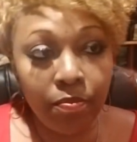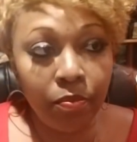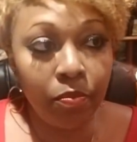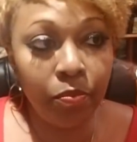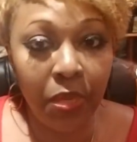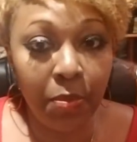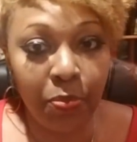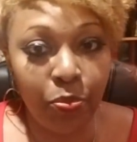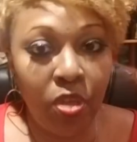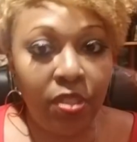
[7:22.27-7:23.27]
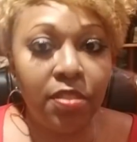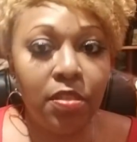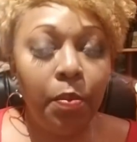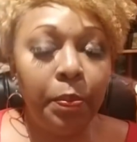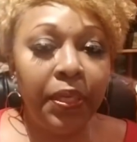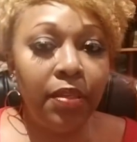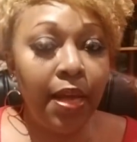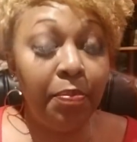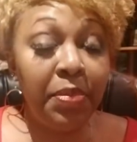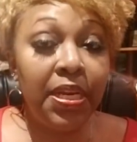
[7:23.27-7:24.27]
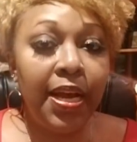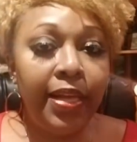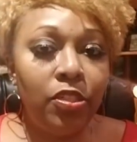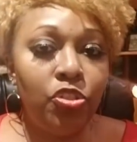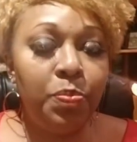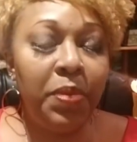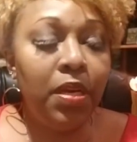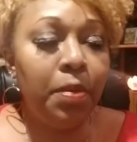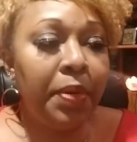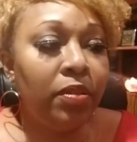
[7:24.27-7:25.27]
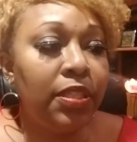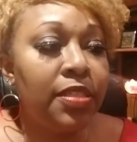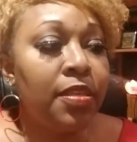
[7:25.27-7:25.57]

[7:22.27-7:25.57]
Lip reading: maybe brought this up, but I'm being guided to speak about this.